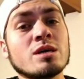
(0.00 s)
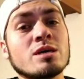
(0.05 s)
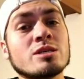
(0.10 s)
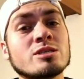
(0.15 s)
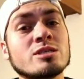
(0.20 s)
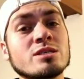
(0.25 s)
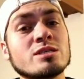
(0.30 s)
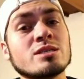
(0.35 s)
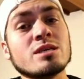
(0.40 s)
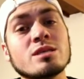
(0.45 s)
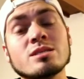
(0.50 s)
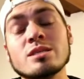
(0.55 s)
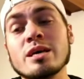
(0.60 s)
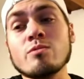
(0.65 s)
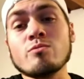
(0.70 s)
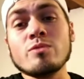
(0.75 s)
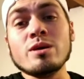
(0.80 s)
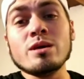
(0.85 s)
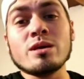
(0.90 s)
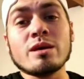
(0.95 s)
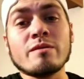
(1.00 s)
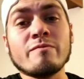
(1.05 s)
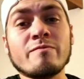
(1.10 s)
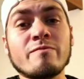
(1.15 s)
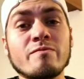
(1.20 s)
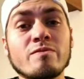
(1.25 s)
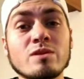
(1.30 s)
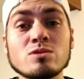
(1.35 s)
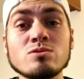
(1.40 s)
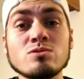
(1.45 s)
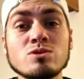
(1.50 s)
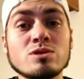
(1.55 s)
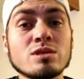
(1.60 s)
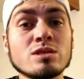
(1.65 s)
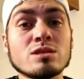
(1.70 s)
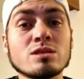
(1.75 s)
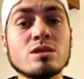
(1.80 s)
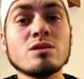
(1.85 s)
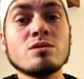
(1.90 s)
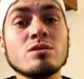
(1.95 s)
she says that the solution is
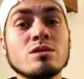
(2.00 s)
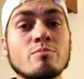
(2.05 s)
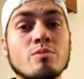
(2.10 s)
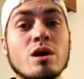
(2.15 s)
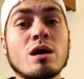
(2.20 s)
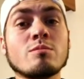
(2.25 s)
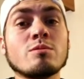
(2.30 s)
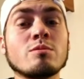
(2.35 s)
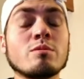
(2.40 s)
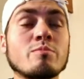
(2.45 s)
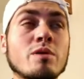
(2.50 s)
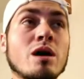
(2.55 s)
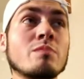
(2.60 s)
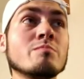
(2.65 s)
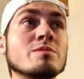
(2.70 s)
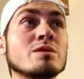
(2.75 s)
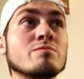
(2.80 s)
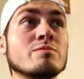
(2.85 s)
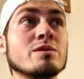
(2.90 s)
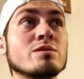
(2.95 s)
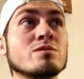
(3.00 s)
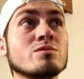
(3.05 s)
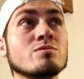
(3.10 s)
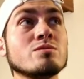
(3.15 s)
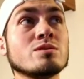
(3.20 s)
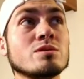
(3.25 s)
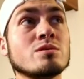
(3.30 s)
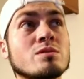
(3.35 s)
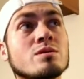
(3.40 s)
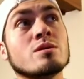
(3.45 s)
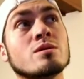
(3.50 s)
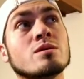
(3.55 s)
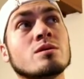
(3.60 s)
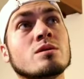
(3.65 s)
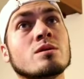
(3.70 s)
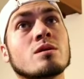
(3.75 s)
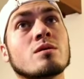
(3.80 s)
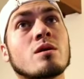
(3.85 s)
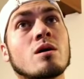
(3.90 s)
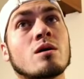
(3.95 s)
literally the problem. The problem is that we are losing
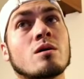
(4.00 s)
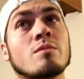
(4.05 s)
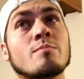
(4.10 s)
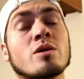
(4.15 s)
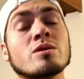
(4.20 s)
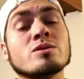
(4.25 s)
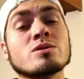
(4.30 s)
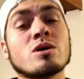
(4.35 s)
all these